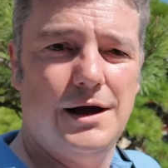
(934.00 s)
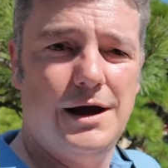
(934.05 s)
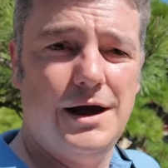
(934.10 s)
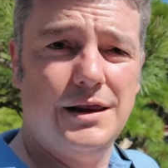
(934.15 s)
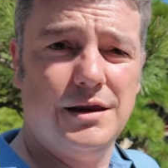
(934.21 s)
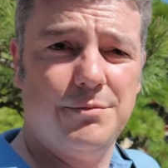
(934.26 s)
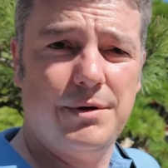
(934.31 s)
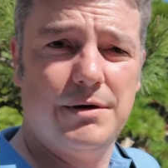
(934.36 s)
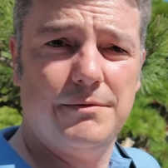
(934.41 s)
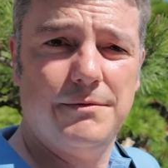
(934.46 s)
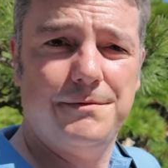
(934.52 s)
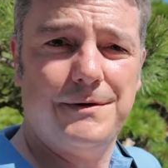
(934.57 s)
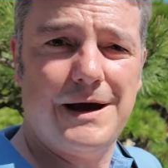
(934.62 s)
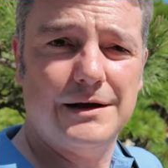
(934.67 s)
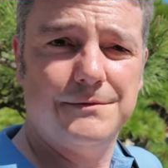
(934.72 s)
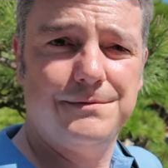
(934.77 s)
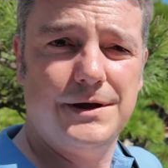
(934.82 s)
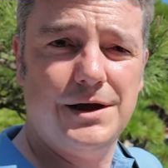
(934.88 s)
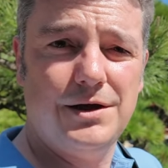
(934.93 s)
Here's a bit of a
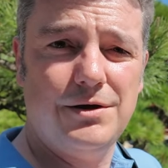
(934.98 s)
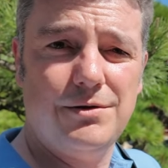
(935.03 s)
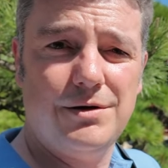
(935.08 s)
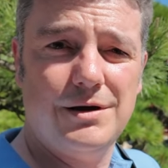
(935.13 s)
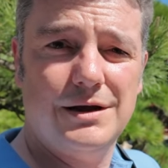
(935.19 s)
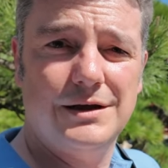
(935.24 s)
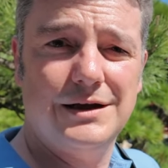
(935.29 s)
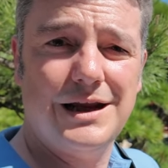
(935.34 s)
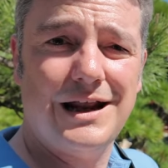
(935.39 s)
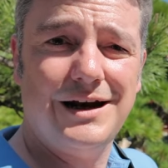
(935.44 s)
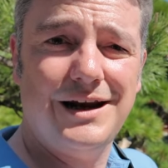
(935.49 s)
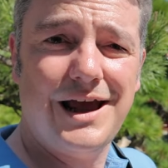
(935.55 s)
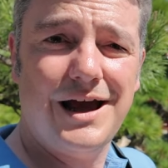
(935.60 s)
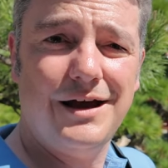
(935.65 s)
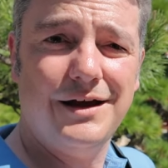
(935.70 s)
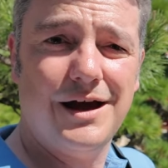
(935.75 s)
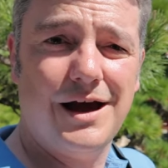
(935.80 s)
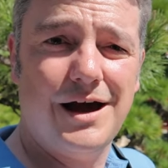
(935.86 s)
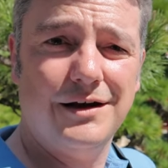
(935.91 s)
fact for you. Nan
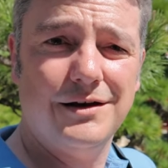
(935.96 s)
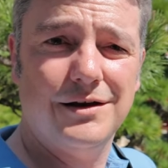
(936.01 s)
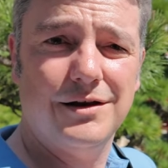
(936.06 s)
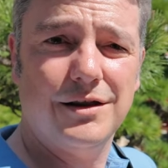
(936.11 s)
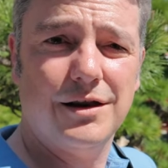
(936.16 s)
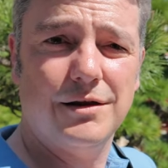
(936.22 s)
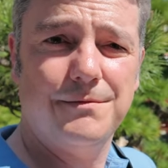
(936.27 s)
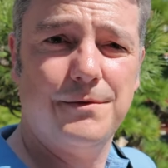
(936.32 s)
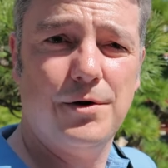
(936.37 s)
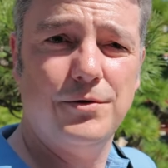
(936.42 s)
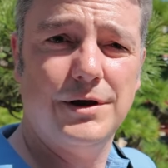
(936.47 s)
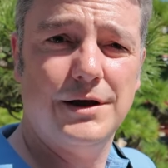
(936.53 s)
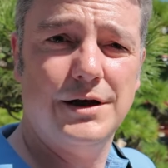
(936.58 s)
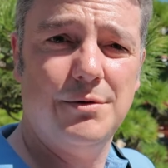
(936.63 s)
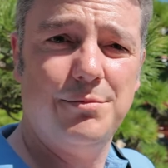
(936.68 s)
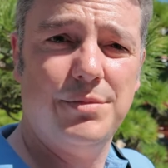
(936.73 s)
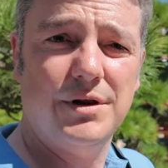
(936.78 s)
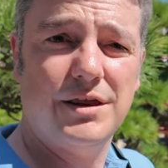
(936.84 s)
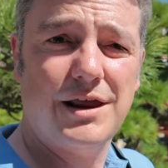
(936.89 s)
Lian Garden was voted
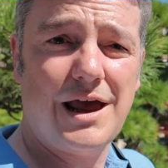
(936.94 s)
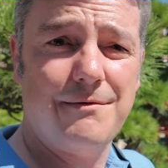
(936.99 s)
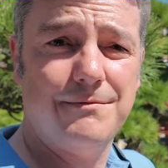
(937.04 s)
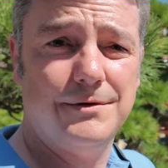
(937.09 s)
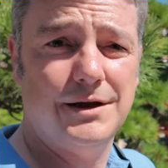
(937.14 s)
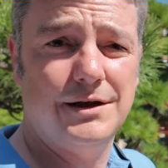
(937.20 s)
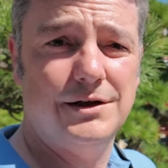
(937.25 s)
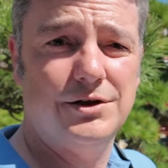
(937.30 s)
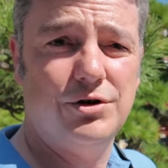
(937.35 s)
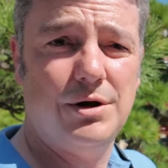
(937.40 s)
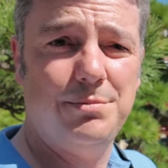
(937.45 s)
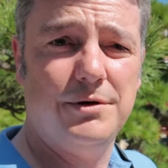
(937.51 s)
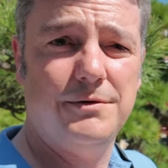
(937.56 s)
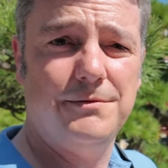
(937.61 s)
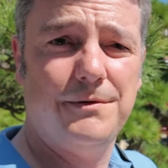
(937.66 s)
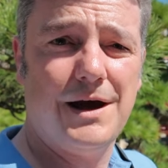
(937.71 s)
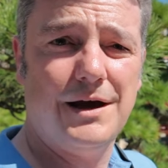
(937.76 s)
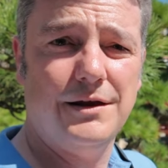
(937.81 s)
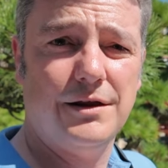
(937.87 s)
number 7 in
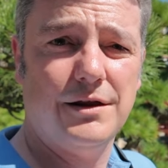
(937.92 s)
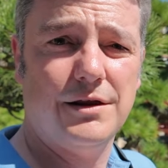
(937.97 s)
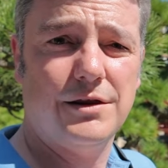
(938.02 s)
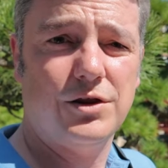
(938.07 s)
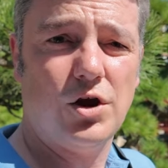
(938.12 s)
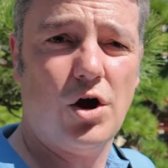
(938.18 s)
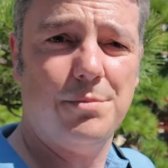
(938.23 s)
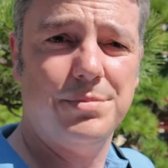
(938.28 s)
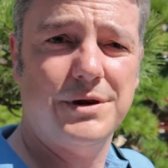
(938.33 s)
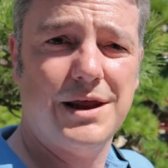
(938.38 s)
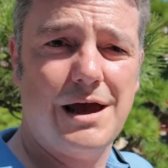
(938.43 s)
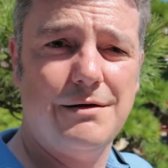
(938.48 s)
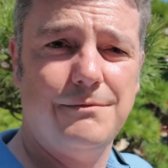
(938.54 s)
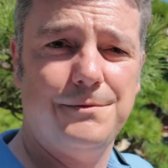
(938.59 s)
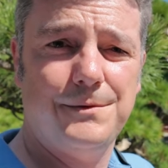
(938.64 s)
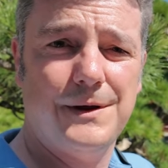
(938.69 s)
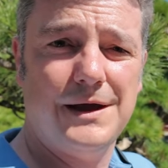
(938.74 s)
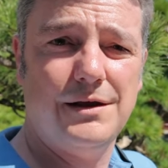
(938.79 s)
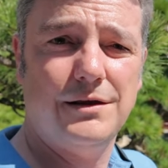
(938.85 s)
TripAdvisor's top
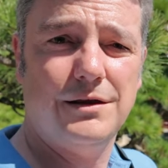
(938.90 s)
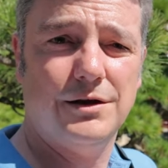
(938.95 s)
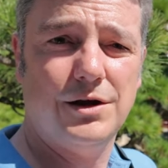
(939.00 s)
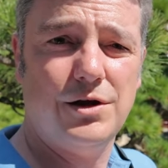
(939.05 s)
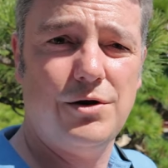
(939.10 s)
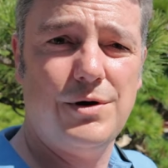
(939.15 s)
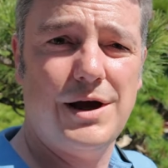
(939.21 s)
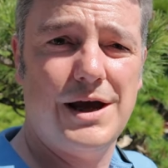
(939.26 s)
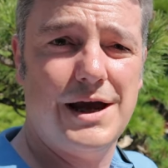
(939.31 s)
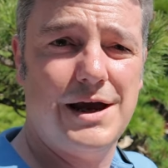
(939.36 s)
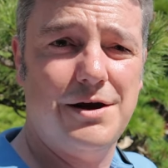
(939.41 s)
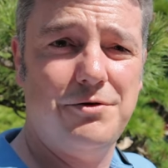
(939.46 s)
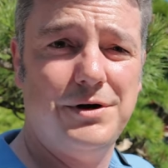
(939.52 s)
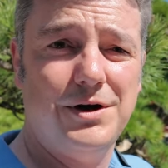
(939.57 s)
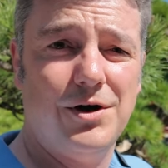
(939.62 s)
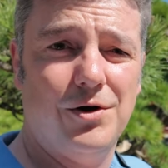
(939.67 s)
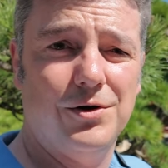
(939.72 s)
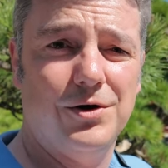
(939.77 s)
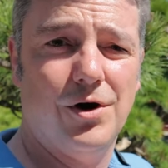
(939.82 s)
10 things to do here
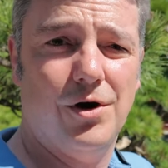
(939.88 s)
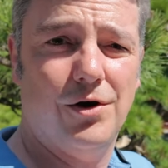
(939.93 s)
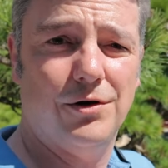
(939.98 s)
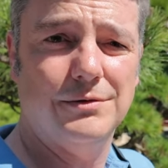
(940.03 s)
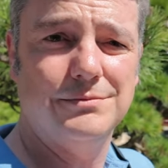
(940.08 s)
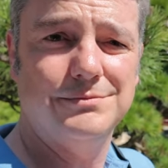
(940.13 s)
in Hong Kong.